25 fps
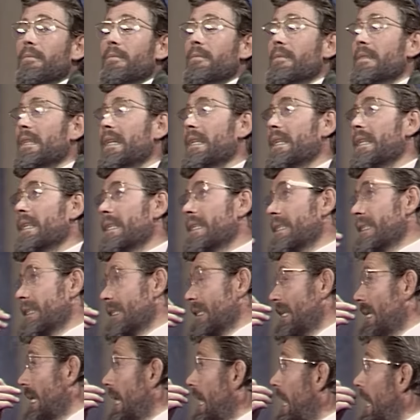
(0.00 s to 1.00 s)
Well,
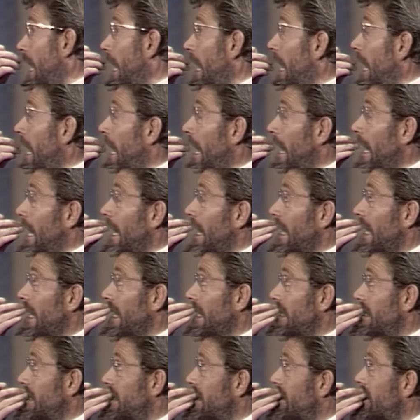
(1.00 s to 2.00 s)

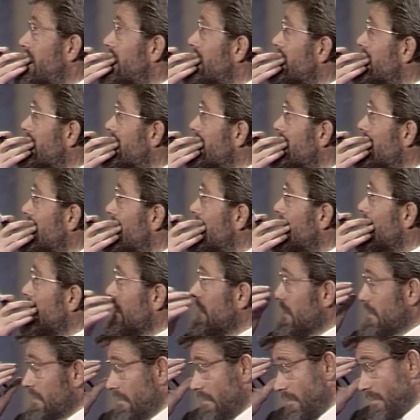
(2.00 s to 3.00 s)
it's
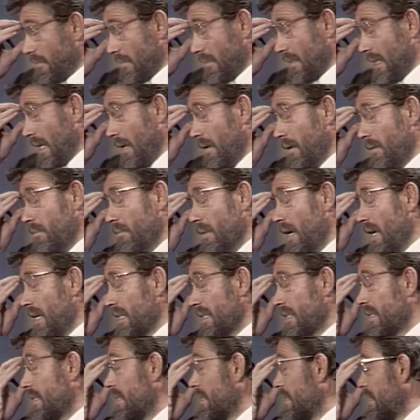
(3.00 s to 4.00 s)
our
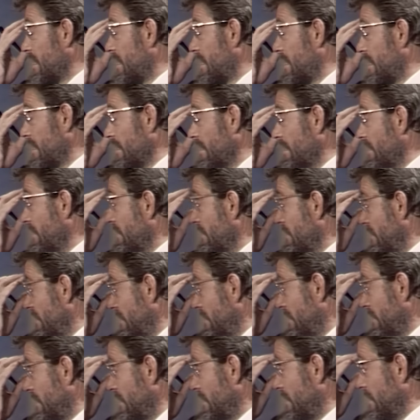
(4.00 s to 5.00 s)
masters
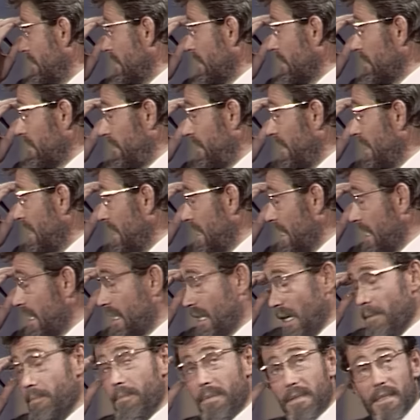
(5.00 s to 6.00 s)
don't feel it
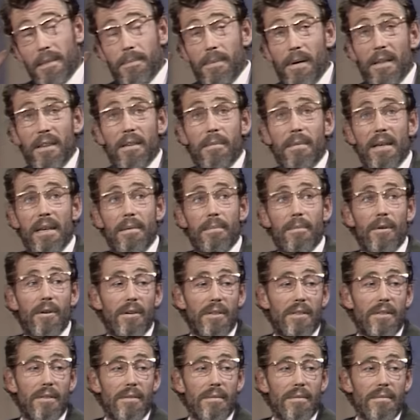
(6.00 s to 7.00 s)
incumbent upon them
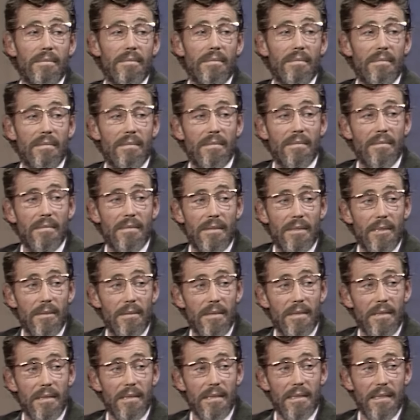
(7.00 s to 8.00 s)
anymore to do
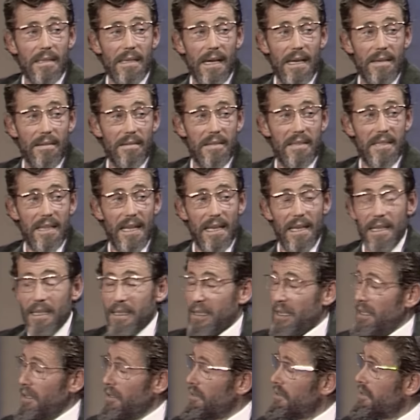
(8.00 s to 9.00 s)
the kind of
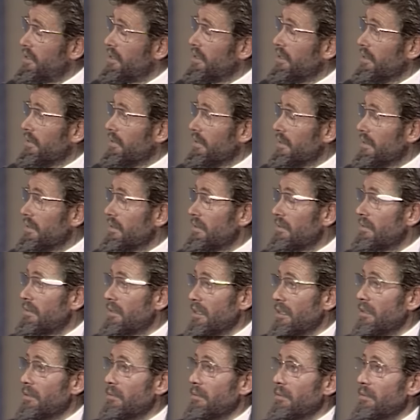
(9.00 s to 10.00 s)
selling they used to do, and
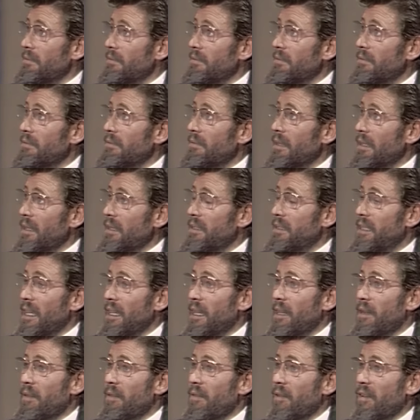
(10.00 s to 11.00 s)
so one has
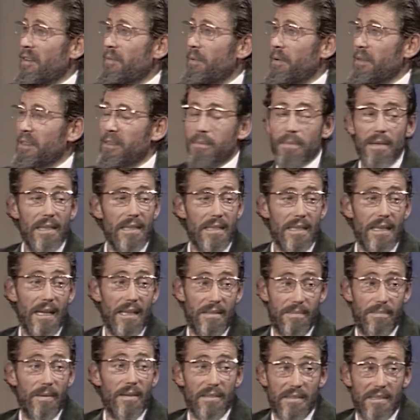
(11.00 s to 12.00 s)
taken the responsibility, I
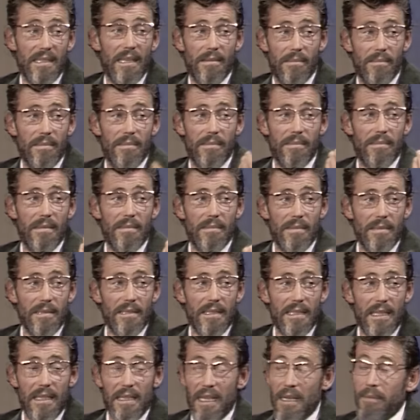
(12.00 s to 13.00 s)
suppose. Now,
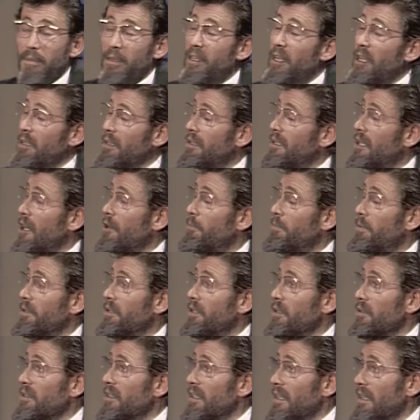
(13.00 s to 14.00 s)
because I'm a
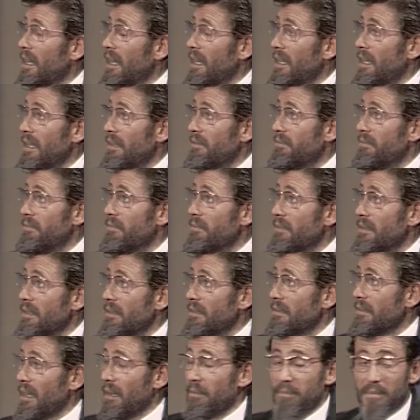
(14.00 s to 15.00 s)
co-producer,
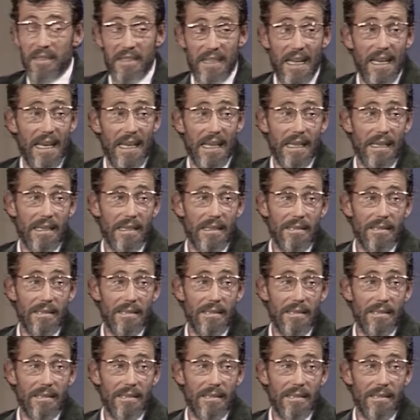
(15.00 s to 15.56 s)
I'm selling.